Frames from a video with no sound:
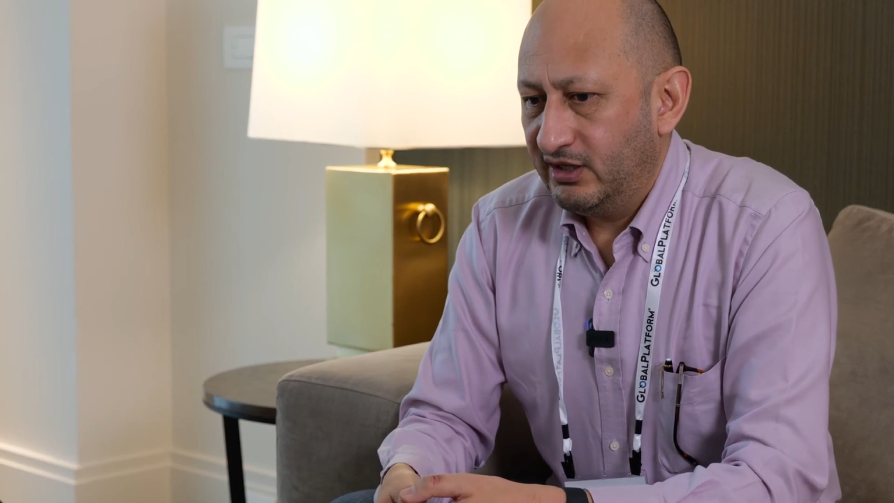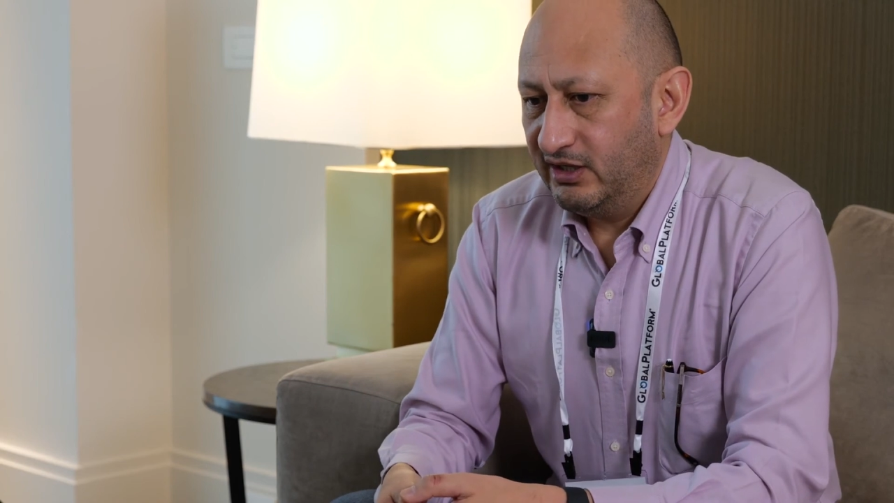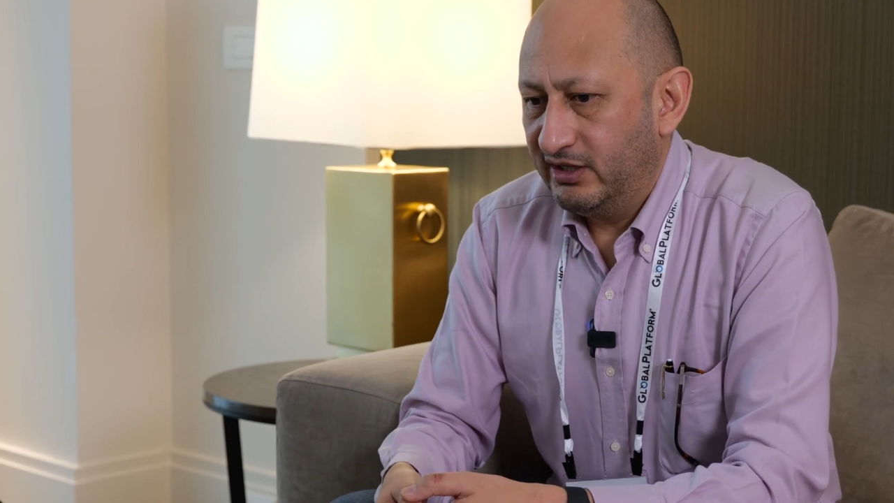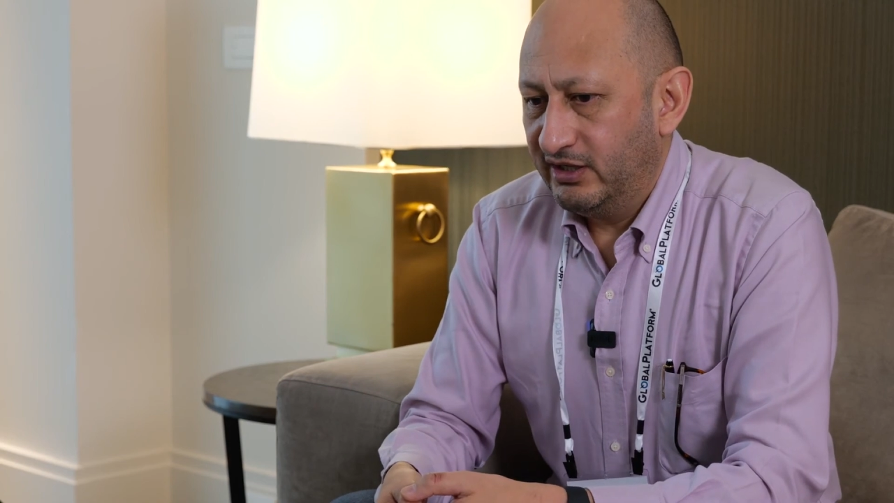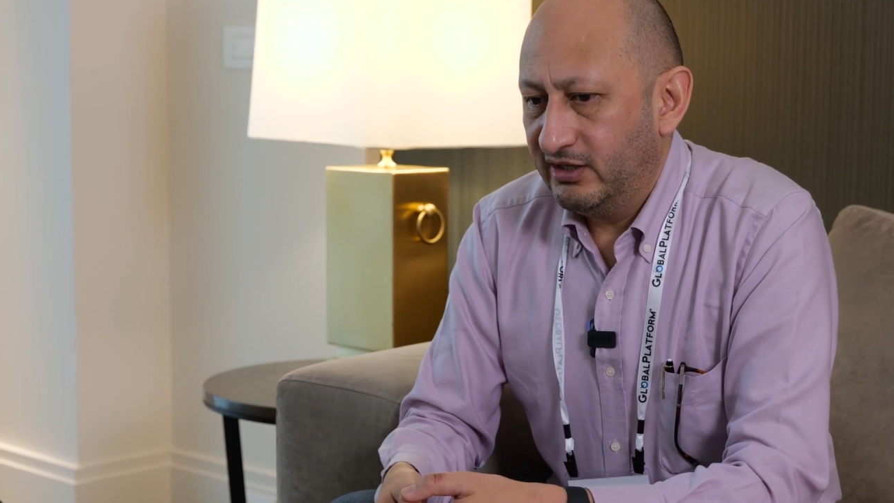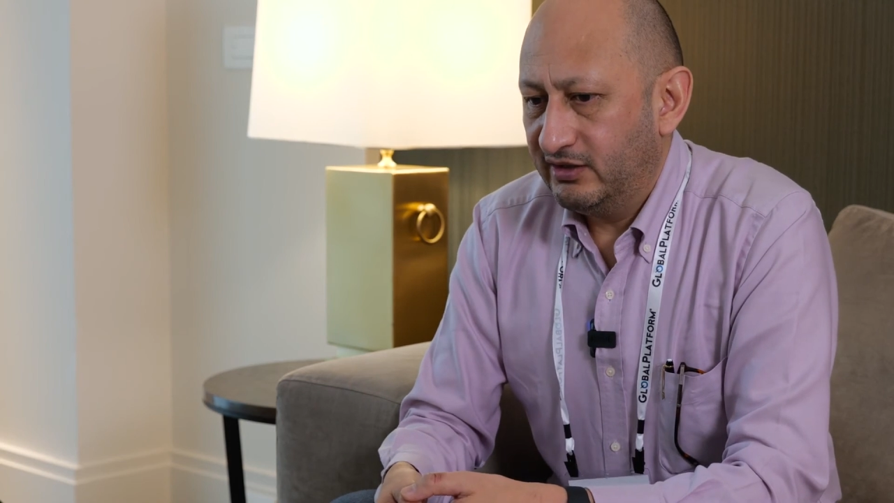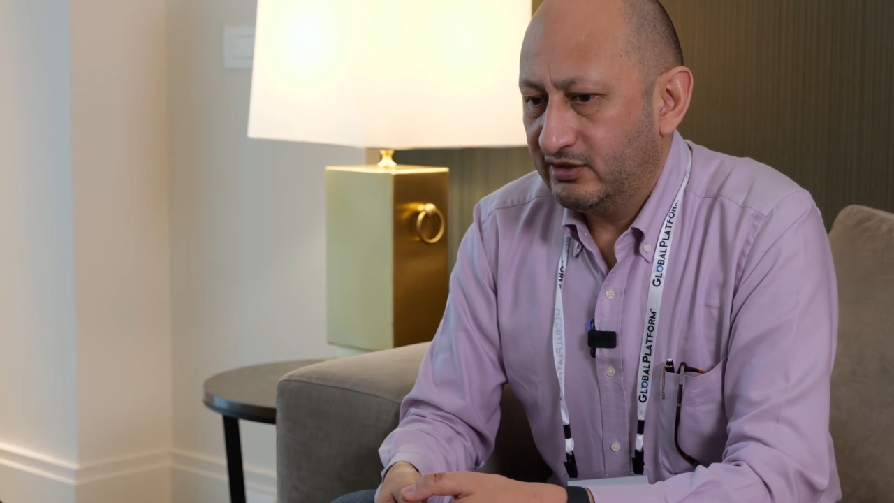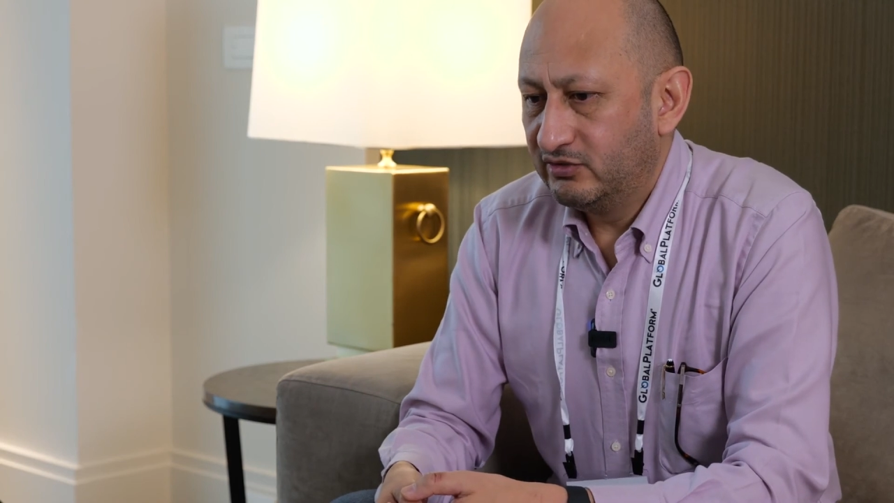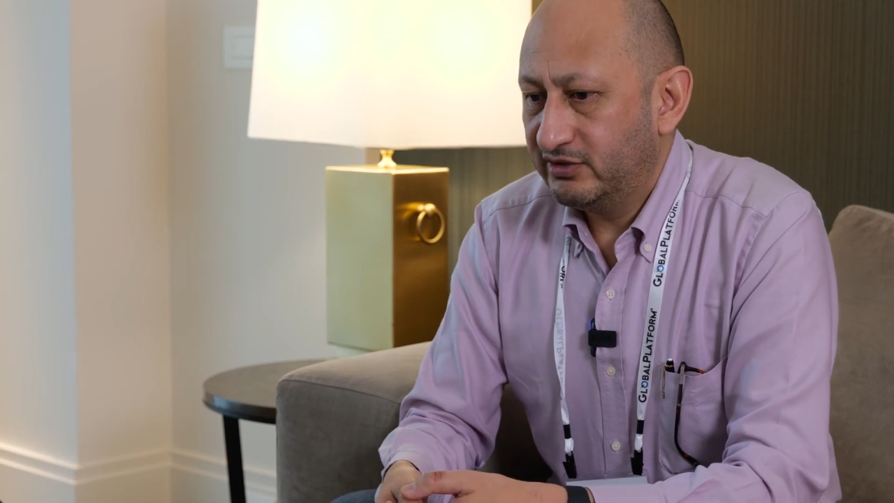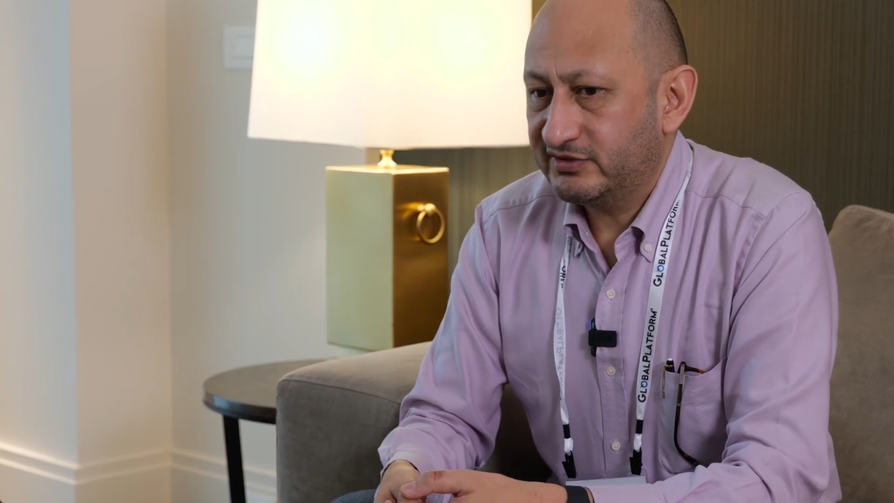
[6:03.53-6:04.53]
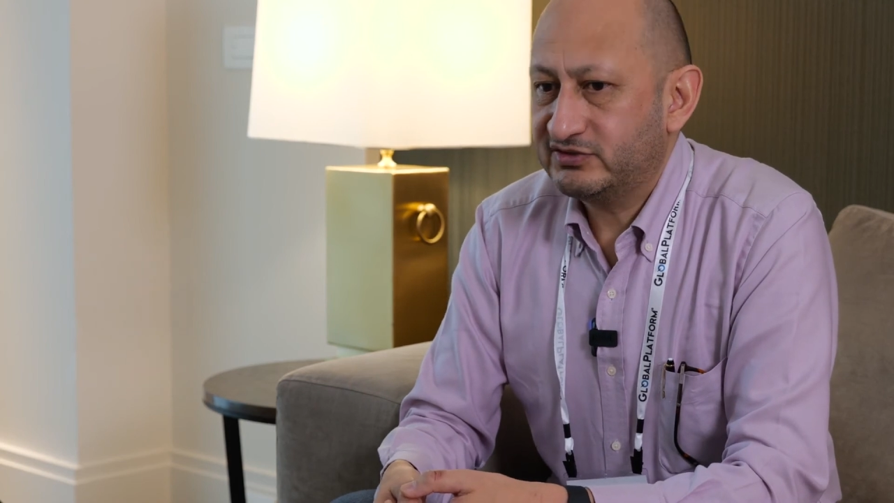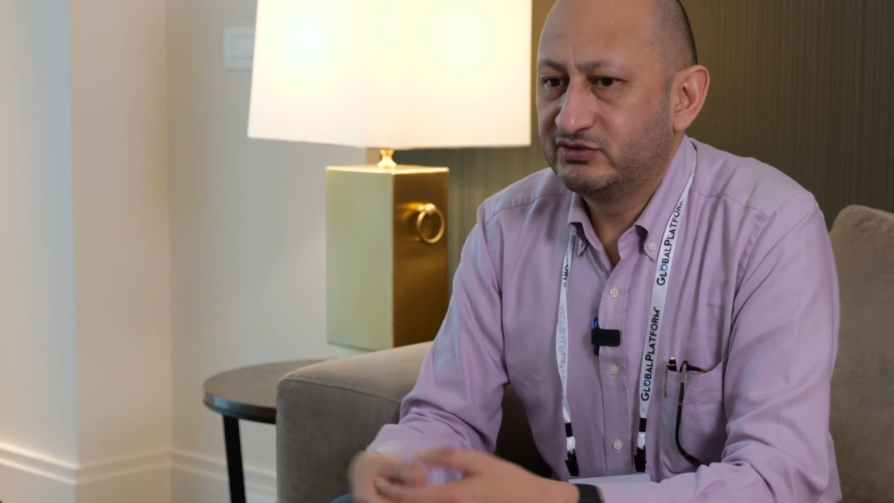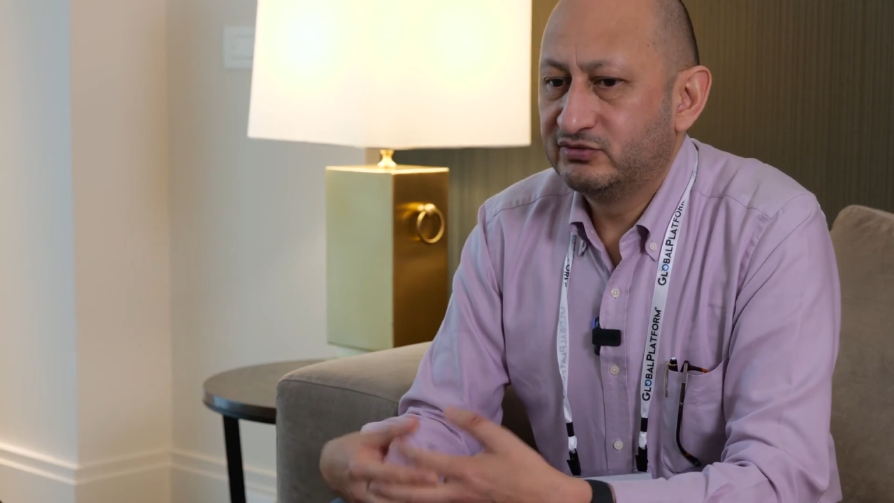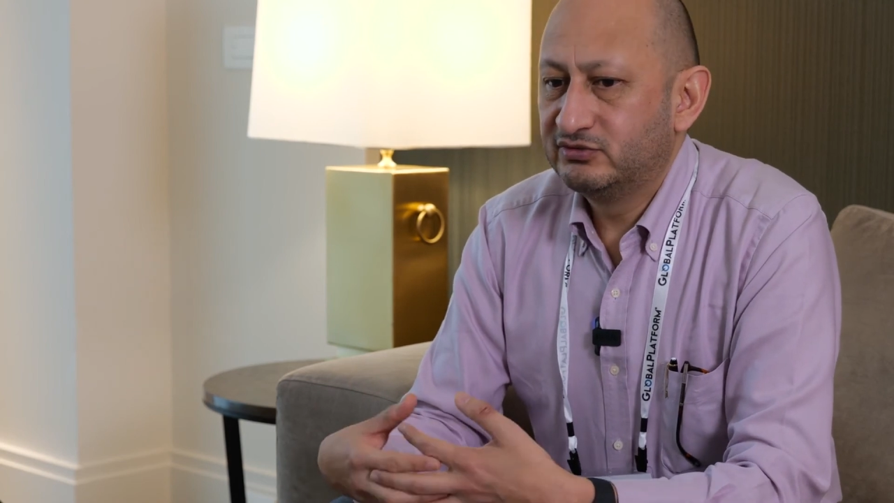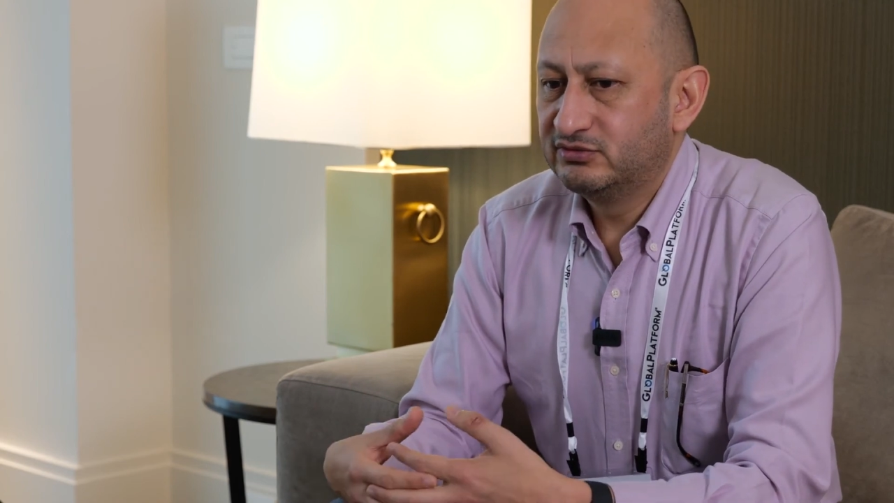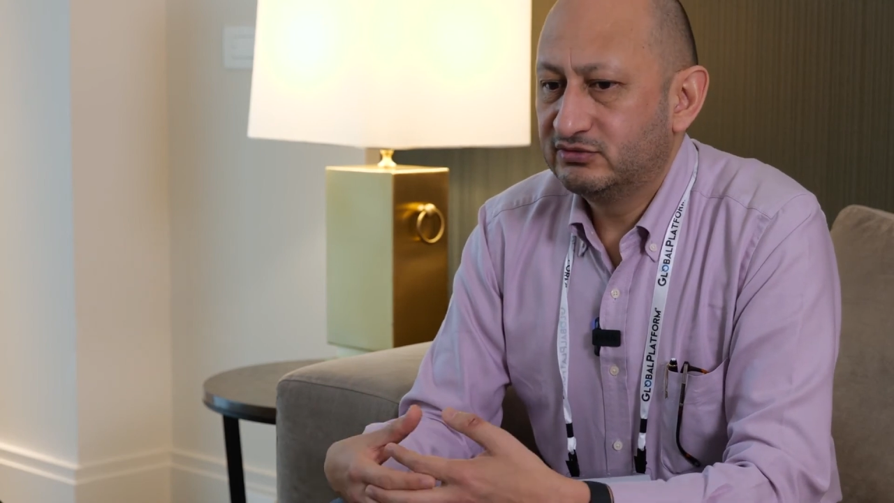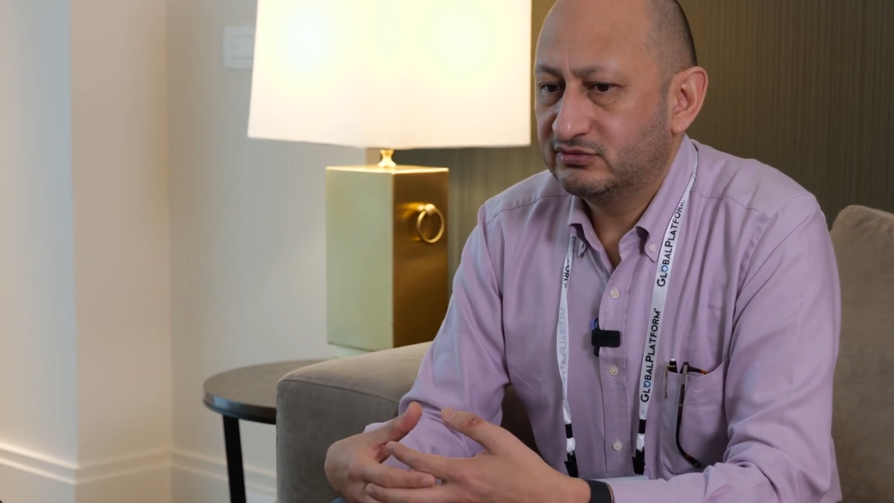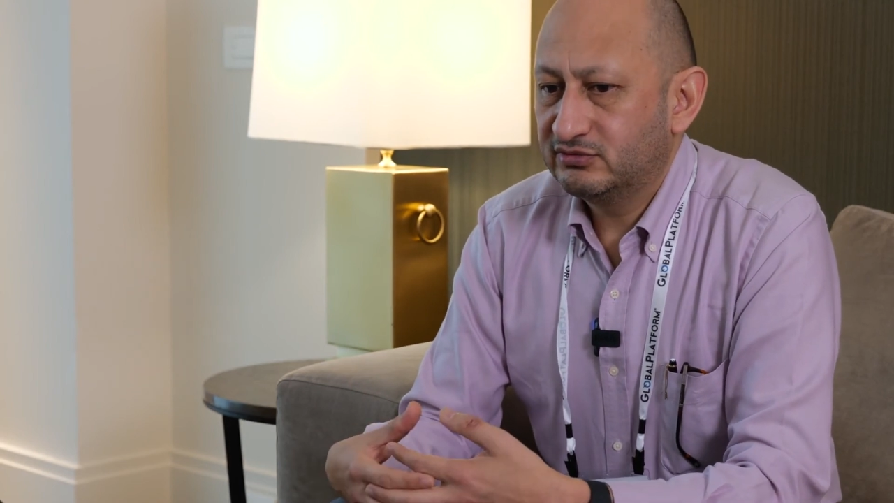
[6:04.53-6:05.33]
who has to